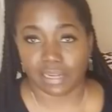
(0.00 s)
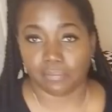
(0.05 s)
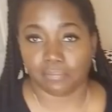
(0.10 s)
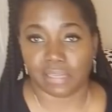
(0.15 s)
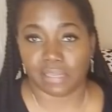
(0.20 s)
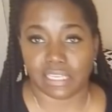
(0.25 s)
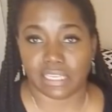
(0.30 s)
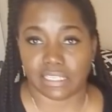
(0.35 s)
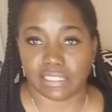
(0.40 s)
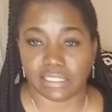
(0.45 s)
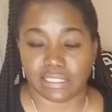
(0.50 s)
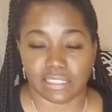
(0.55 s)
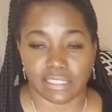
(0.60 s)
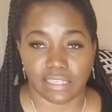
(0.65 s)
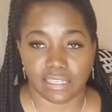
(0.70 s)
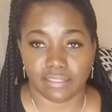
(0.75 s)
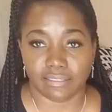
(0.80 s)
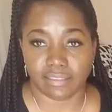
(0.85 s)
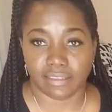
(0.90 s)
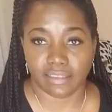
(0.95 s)
up against
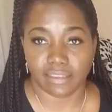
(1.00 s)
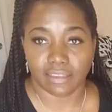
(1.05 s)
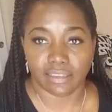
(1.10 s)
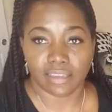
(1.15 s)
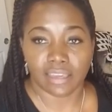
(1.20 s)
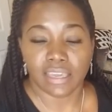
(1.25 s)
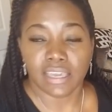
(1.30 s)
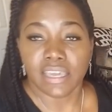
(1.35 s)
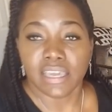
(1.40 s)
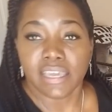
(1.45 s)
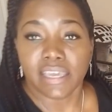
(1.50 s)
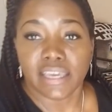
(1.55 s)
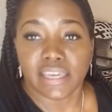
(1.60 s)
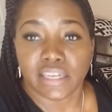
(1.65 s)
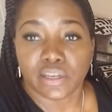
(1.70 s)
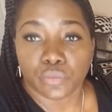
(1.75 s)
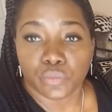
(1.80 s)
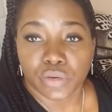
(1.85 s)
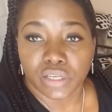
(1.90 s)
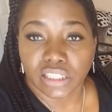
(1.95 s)
anything. And
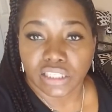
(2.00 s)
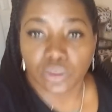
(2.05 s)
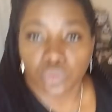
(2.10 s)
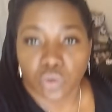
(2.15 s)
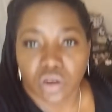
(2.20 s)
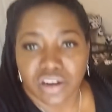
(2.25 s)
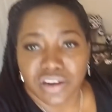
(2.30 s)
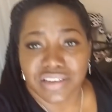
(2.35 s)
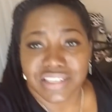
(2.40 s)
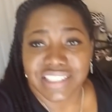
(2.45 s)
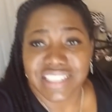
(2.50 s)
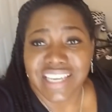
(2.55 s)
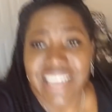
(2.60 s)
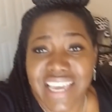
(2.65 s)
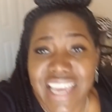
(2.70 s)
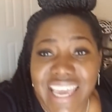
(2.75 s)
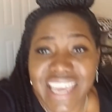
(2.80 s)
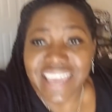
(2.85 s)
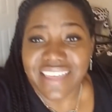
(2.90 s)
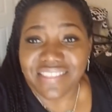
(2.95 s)
it really works.
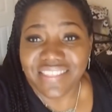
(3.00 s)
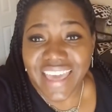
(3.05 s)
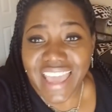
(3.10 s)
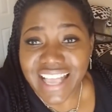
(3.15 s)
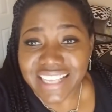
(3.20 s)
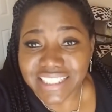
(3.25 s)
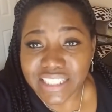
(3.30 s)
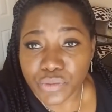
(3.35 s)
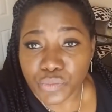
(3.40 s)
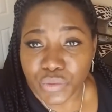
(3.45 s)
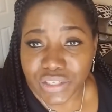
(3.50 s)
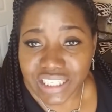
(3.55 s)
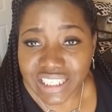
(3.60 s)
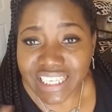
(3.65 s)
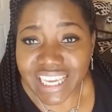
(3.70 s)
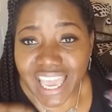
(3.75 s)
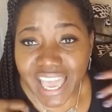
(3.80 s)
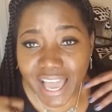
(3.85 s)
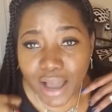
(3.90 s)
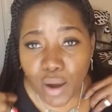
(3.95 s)
And that's really
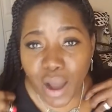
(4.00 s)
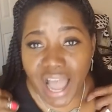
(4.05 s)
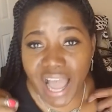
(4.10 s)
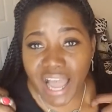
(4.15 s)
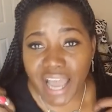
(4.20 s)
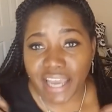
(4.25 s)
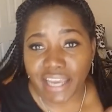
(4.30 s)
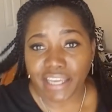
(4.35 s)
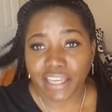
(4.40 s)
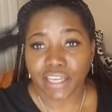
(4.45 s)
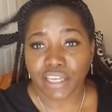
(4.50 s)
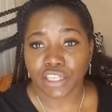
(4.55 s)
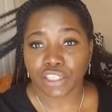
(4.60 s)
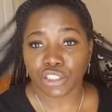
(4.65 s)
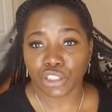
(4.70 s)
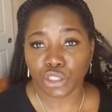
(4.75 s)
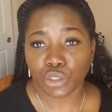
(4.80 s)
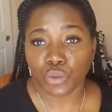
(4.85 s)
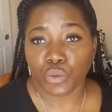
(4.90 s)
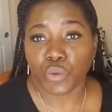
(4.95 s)
how I
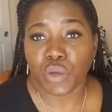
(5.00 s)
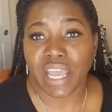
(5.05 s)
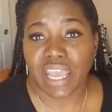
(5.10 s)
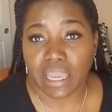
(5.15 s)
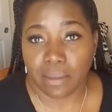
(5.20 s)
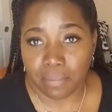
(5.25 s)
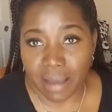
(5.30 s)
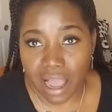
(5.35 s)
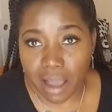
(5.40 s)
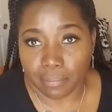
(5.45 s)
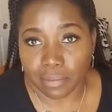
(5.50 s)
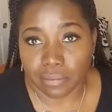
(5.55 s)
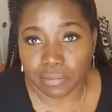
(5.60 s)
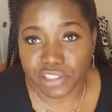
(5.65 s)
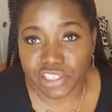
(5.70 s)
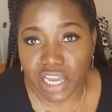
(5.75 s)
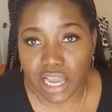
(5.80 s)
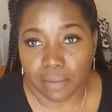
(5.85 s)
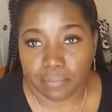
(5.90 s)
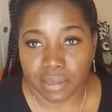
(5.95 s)
do a pop-up
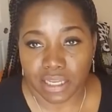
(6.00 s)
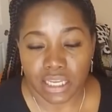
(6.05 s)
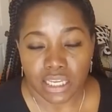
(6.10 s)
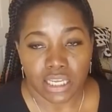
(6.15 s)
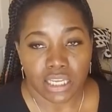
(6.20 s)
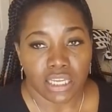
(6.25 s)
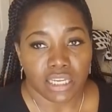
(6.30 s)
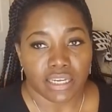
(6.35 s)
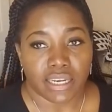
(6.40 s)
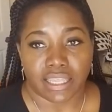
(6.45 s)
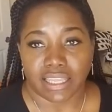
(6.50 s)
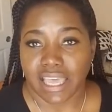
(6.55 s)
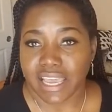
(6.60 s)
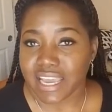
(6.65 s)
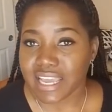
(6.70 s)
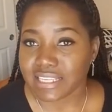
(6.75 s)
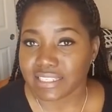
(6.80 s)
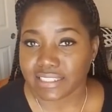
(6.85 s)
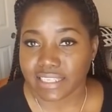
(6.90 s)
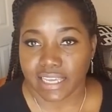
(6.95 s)
shop. Now, like
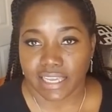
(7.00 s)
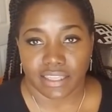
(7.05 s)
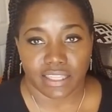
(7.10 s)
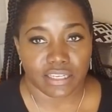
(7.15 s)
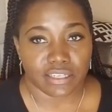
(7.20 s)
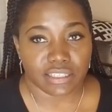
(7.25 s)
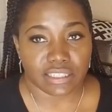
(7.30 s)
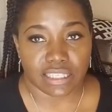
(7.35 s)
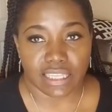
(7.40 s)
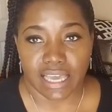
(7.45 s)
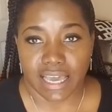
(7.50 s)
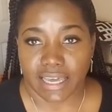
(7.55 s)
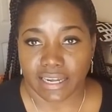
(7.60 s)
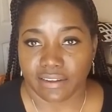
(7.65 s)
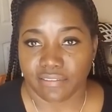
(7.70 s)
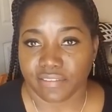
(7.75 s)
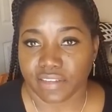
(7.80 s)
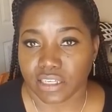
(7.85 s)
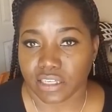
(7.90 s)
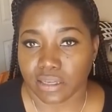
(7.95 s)
I say, there's a lot
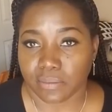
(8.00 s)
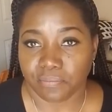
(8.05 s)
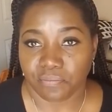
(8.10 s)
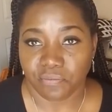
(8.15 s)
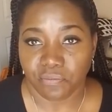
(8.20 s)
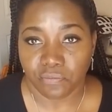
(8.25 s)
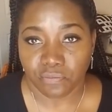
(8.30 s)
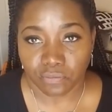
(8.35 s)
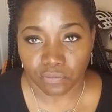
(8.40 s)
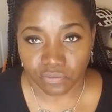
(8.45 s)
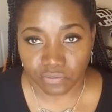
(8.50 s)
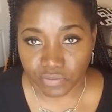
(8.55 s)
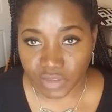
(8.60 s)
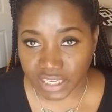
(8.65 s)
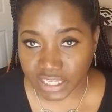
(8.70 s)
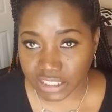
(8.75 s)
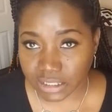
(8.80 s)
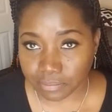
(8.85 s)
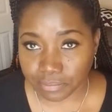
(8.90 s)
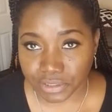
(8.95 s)
of
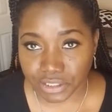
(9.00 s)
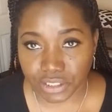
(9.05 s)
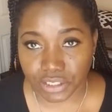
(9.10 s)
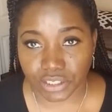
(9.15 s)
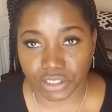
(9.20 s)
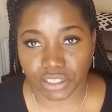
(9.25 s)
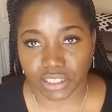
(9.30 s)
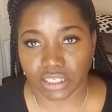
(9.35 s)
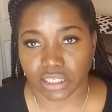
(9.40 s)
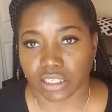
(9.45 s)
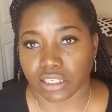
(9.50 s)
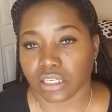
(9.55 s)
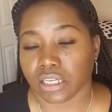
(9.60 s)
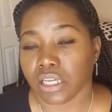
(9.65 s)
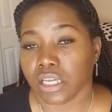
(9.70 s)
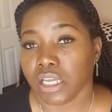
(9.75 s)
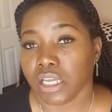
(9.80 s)
Facebook and